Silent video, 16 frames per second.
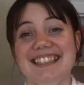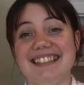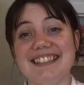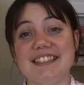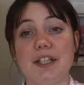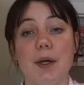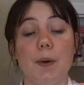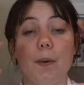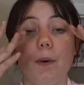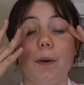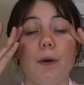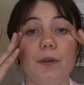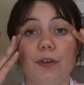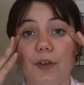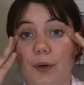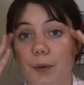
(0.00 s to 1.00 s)
So
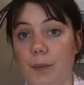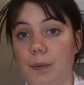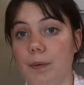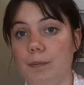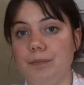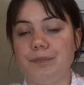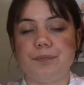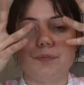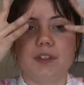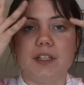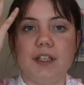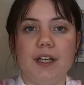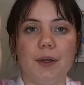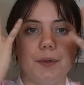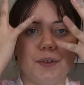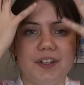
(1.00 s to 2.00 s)
also,
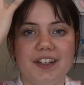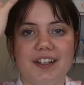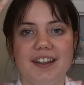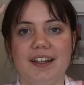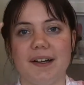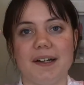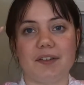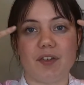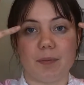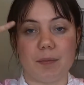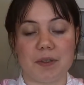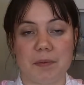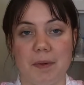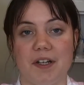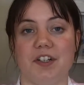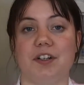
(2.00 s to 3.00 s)
note, there is some
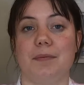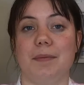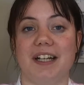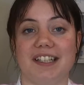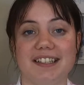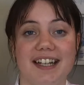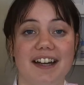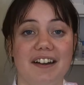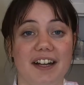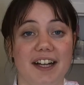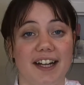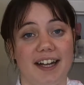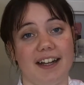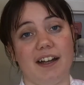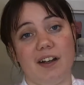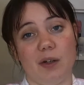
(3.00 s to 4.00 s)
smudged mascara.
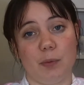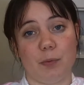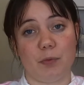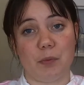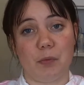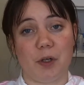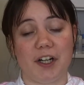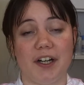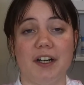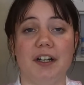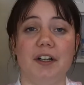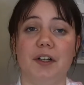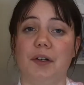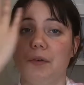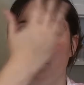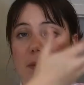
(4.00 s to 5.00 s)
I got home from work.
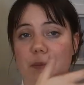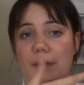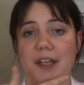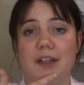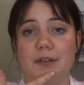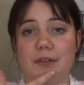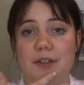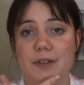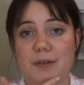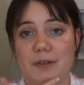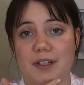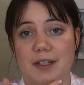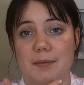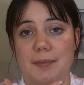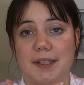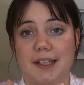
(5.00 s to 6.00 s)
Normally you'd use a
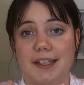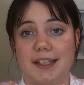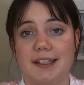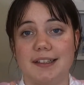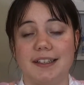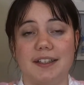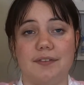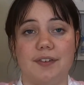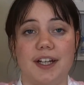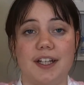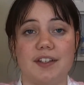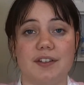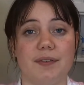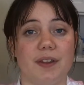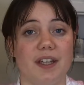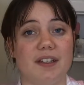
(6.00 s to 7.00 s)
completely clean face
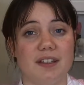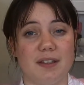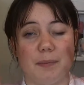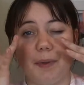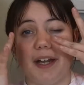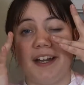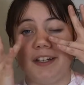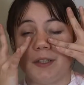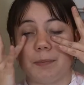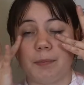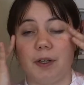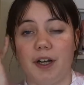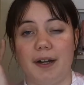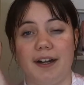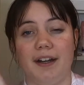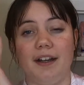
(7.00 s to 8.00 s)
for this, but I just put
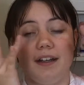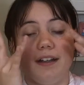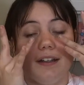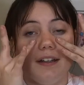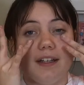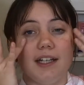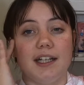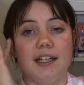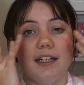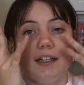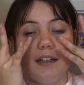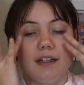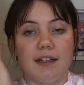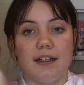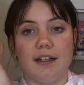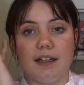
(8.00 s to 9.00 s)
on
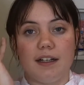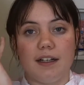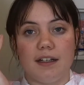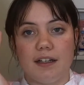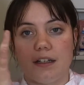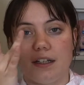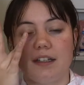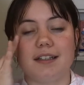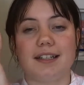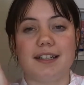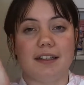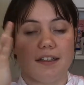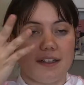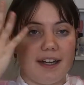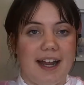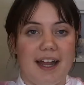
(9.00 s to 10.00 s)

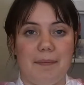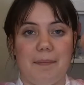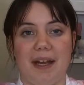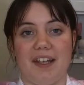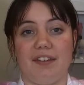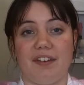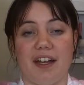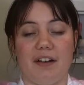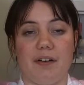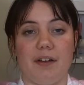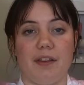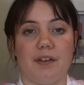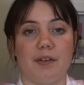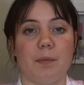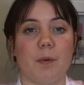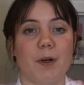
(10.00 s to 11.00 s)
concealer and mascara
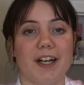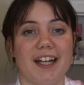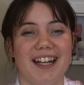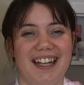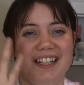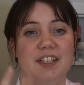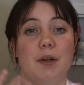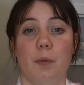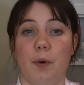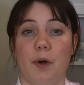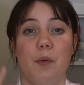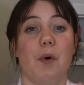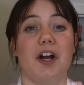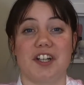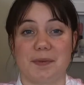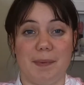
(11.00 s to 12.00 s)
this morning and don't want to
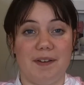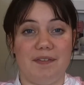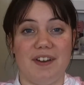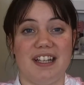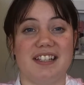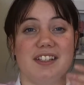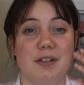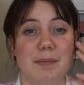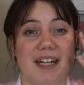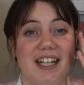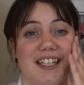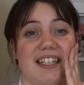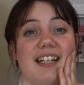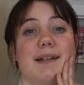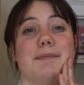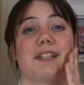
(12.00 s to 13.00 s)
wash my face too many
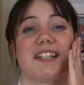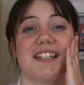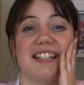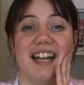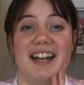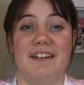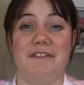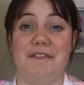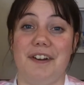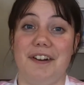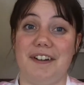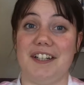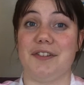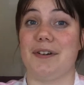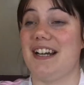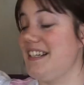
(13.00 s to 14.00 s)
times because I have
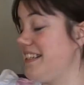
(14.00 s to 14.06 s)
very dry